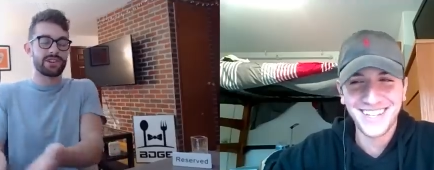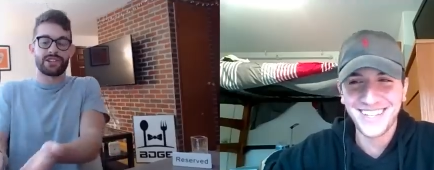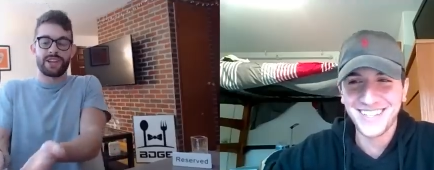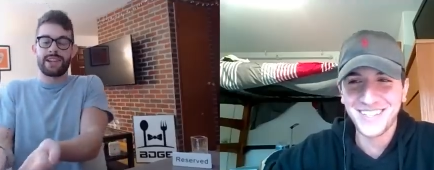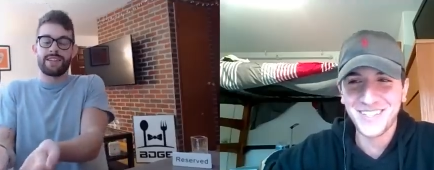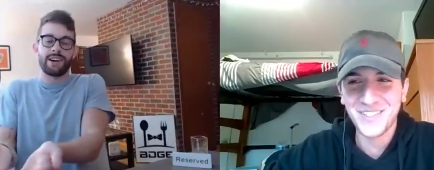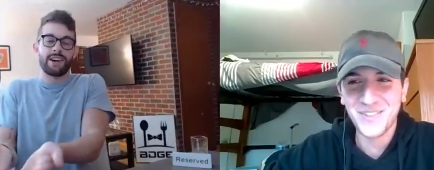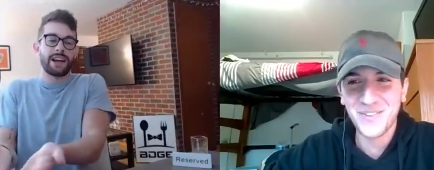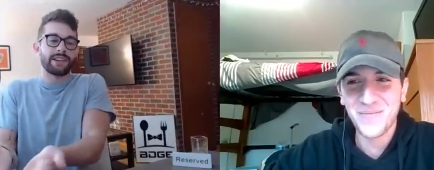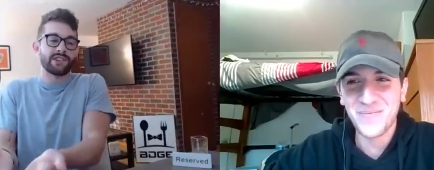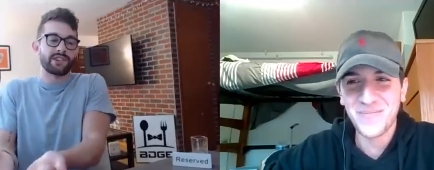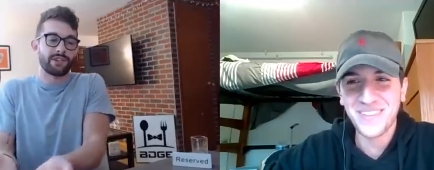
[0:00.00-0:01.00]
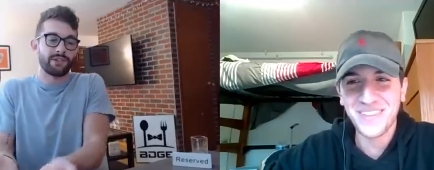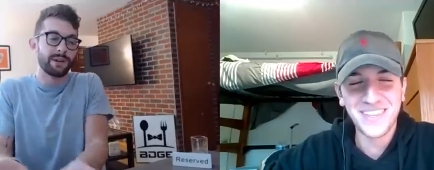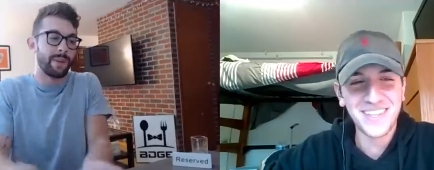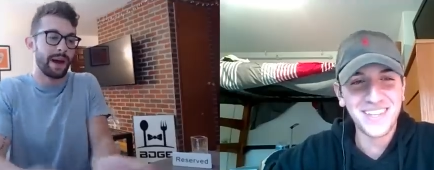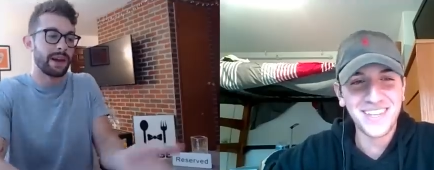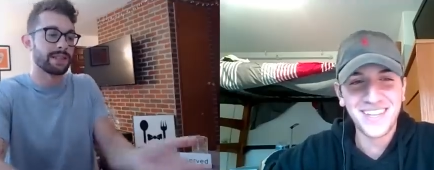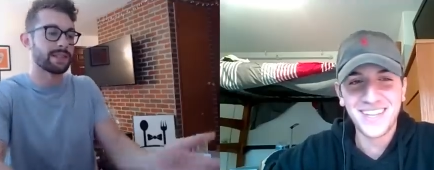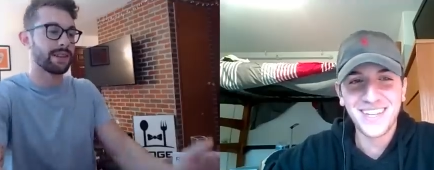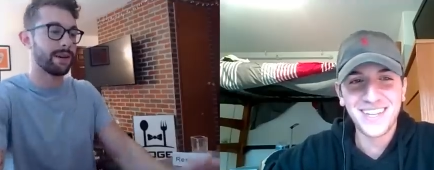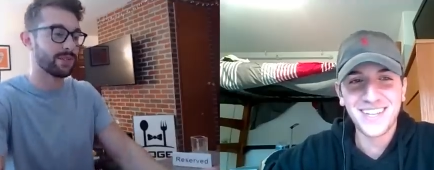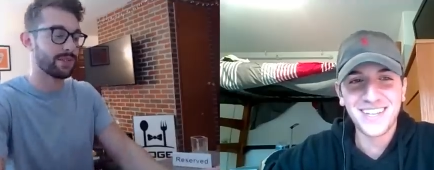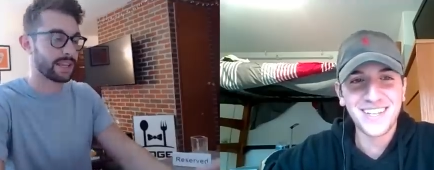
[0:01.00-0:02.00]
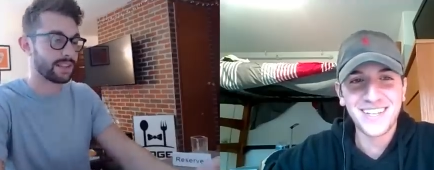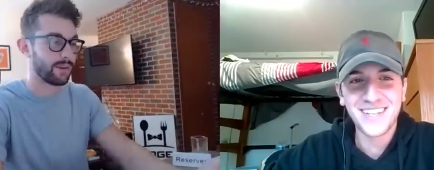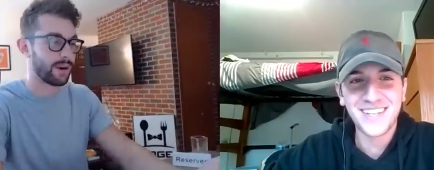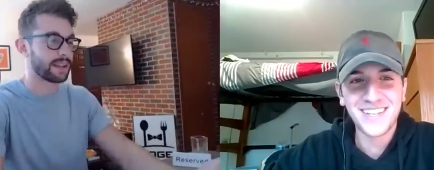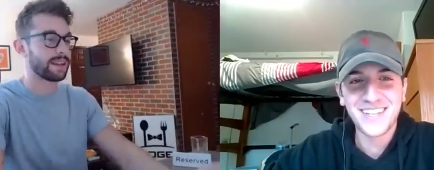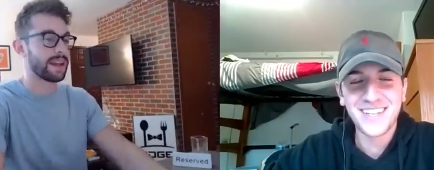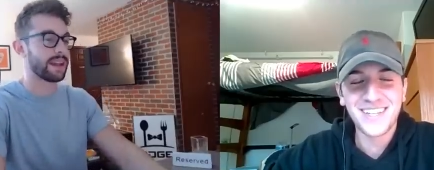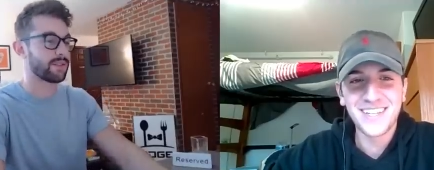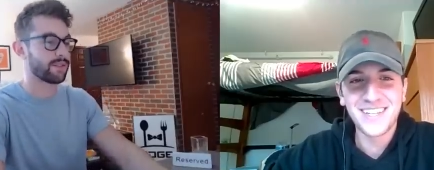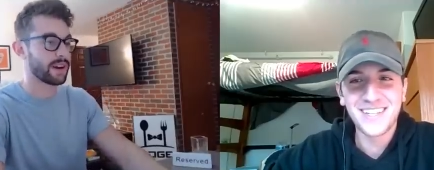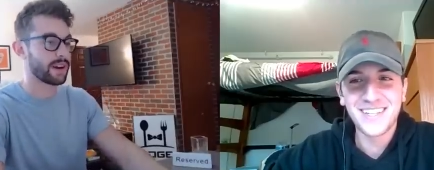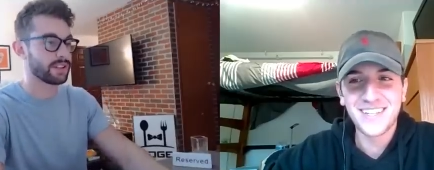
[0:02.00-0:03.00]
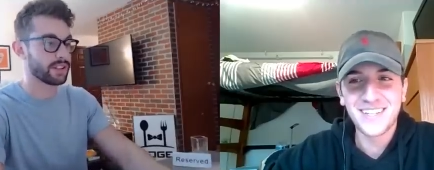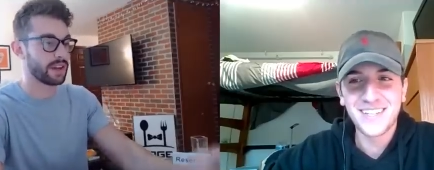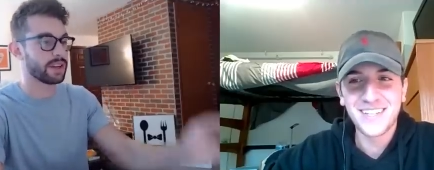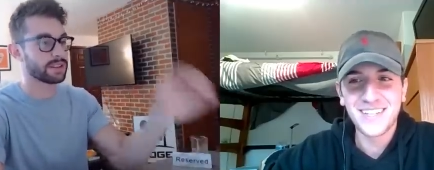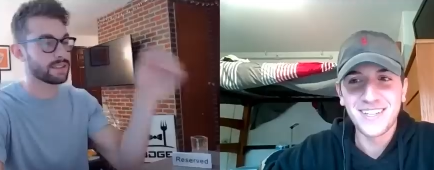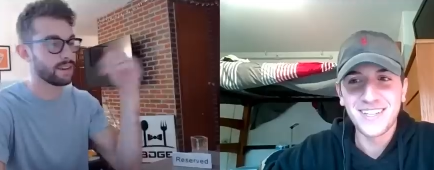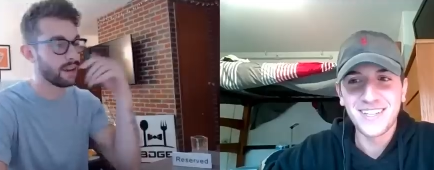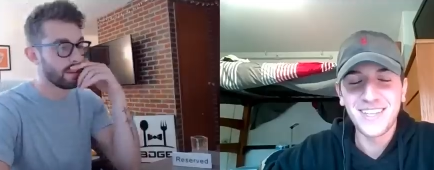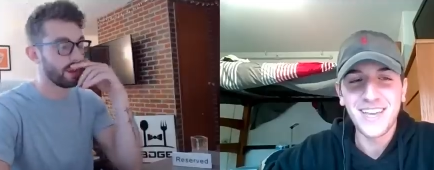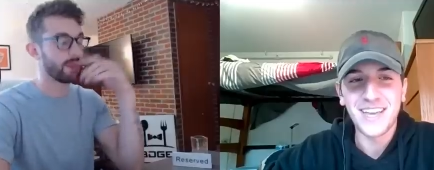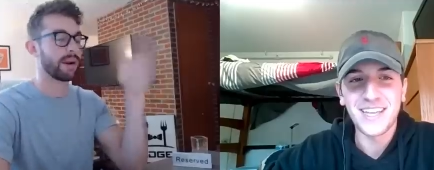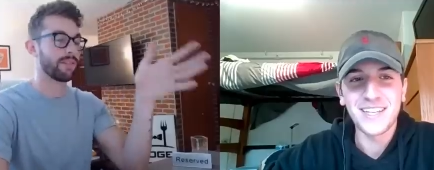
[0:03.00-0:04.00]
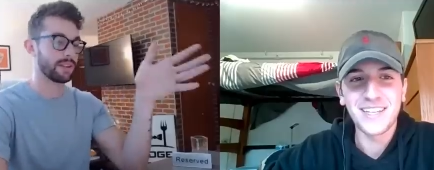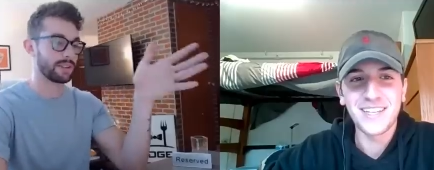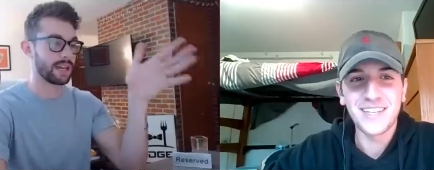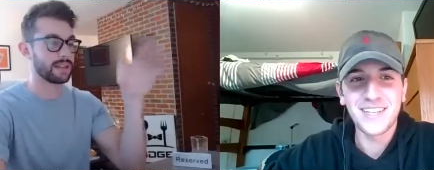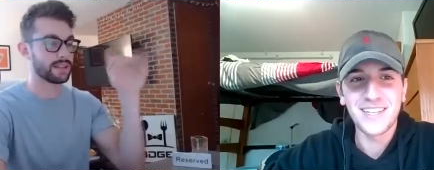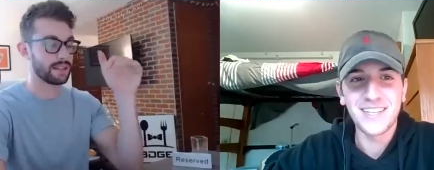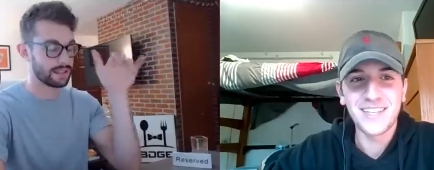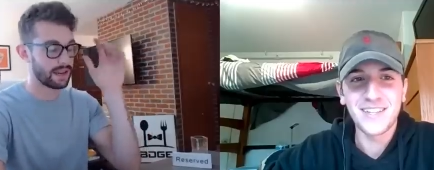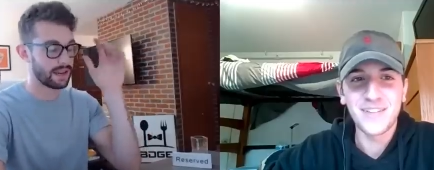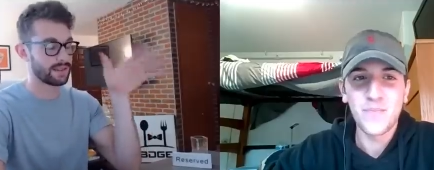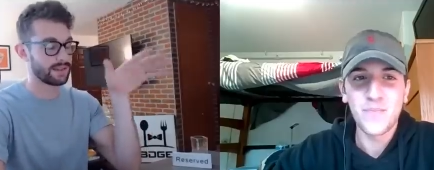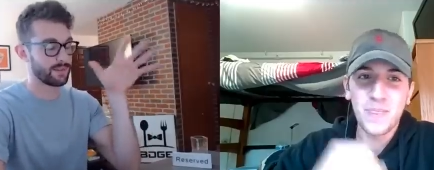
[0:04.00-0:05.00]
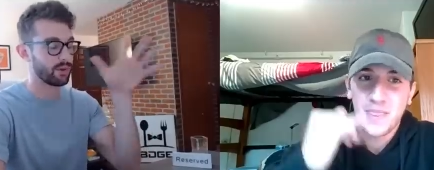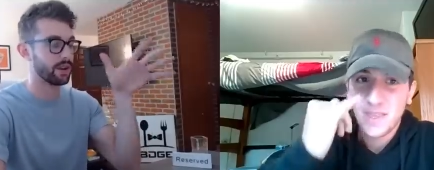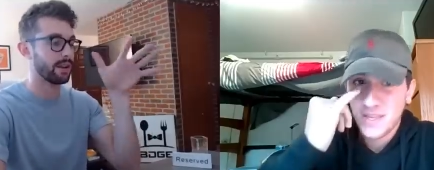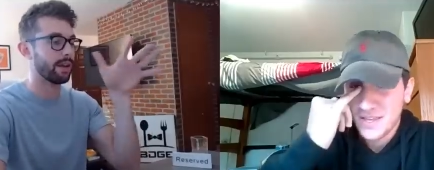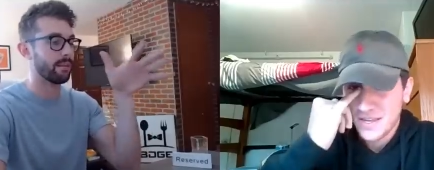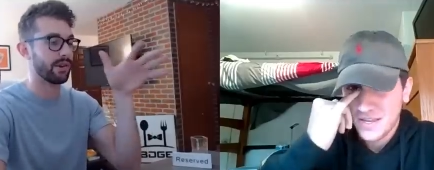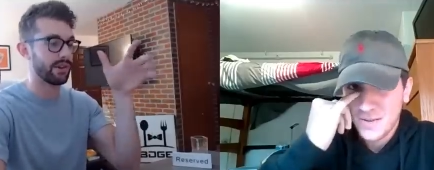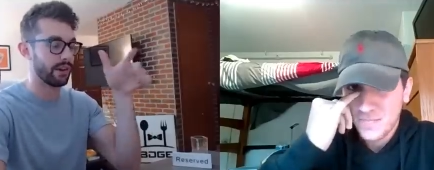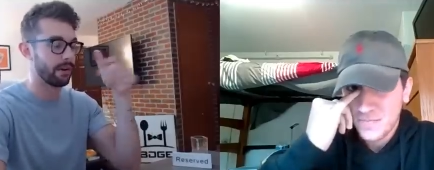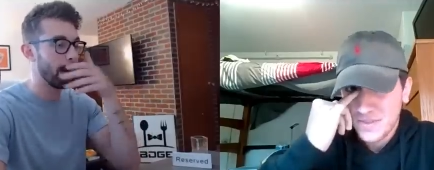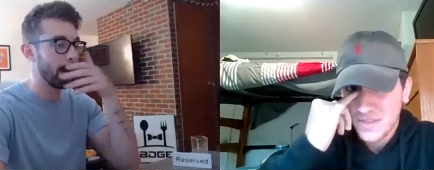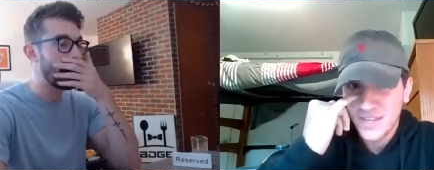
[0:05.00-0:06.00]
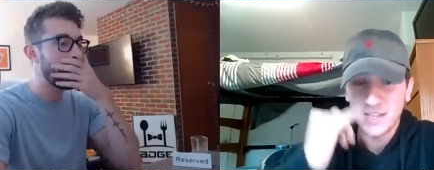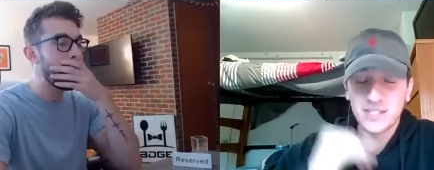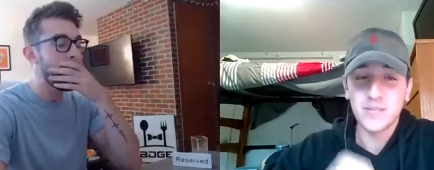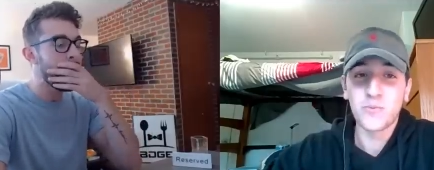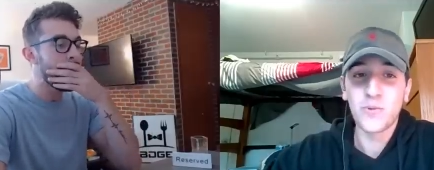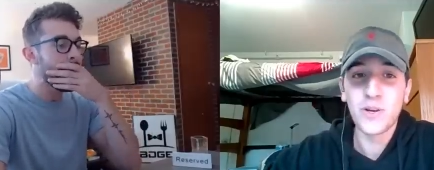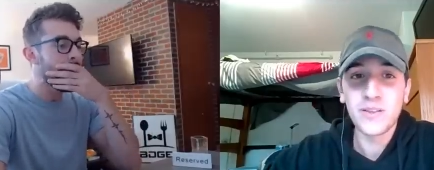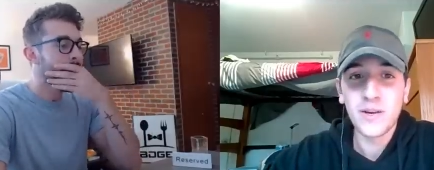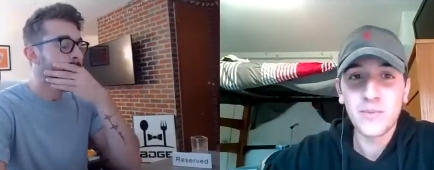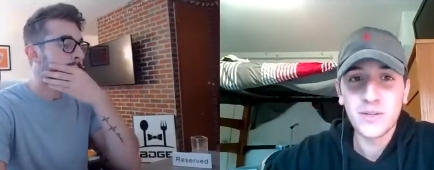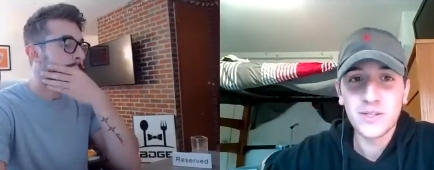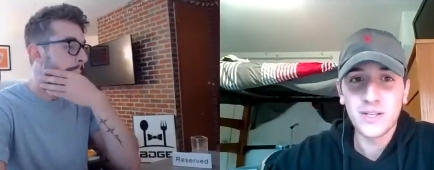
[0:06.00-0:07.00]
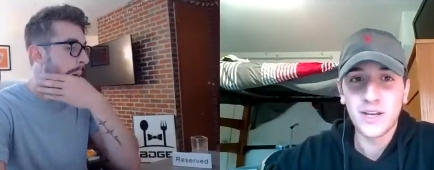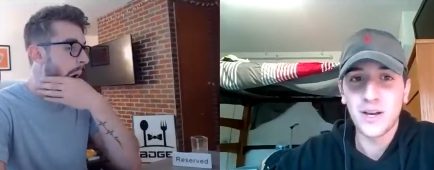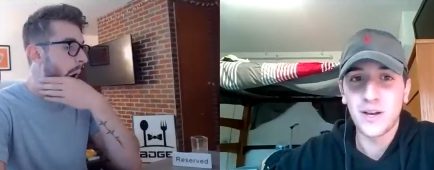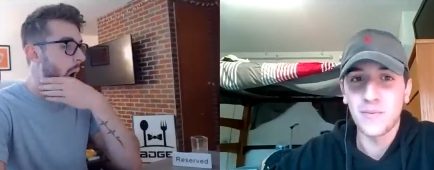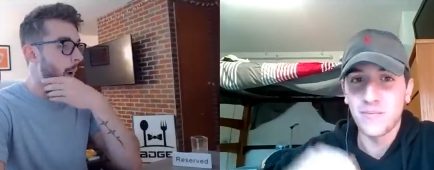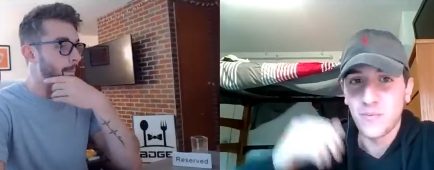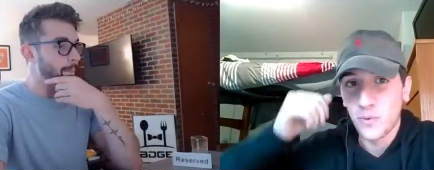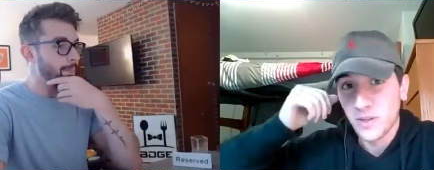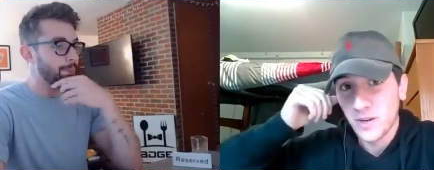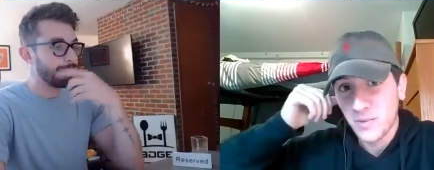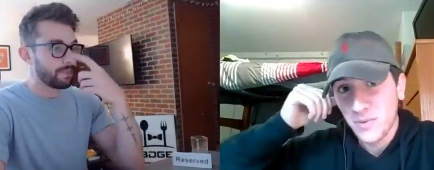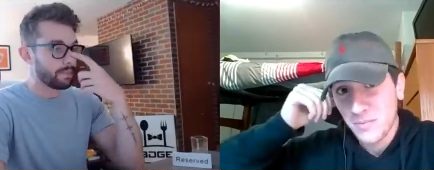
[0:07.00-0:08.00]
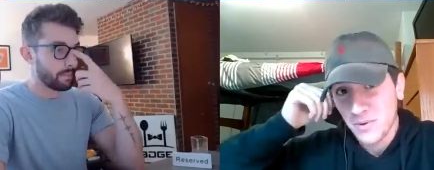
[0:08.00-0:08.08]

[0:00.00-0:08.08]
Speaker 1: stand there and catch a screen pass that was like directed at his fucking chest. But whatever. Let's get into let's get into some real numbers though.
Speaker 2: Yeah, some real numbers. Um, well, the number I